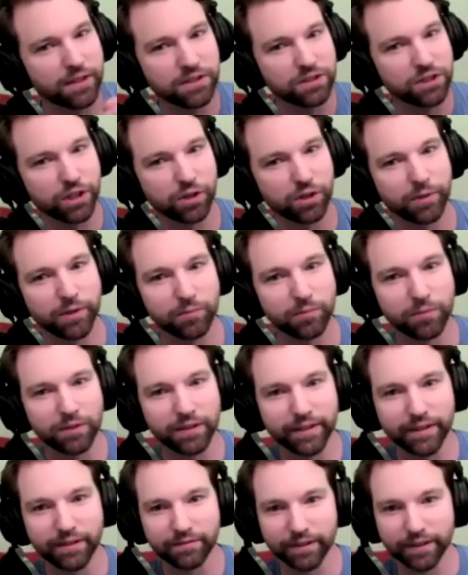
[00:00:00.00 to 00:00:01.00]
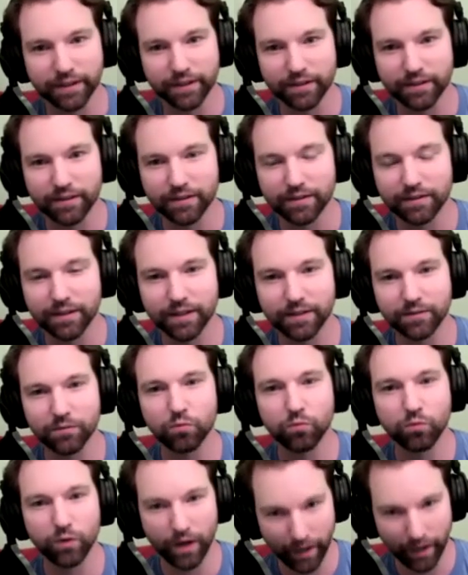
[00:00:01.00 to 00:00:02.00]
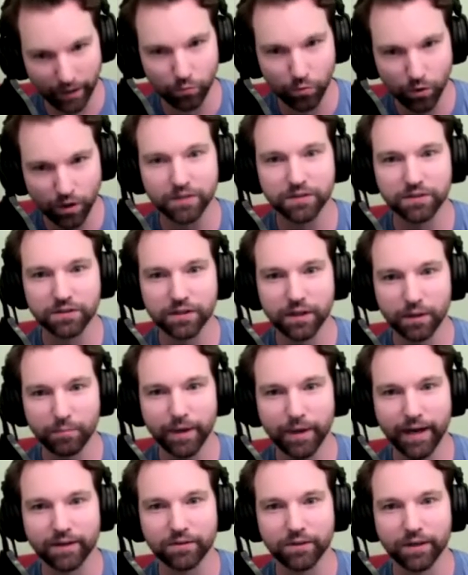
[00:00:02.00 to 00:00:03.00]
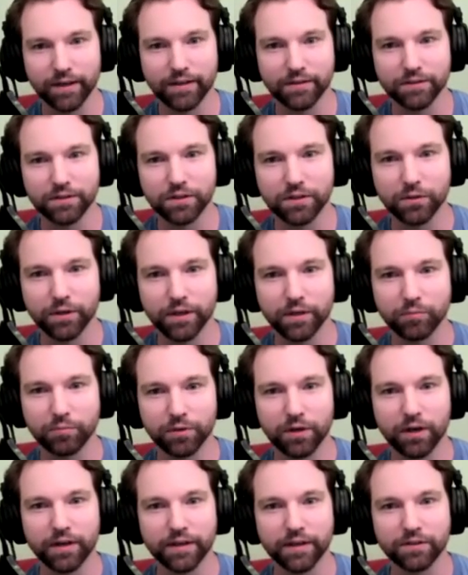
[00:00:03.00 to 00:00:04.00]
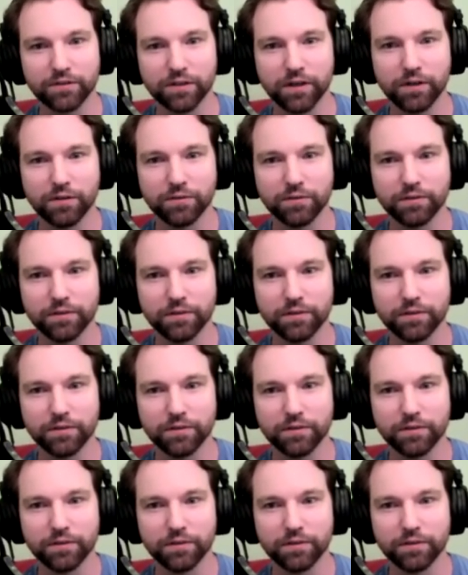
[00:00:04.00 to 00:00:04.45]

the gentleman believing that I was a background who had brought his own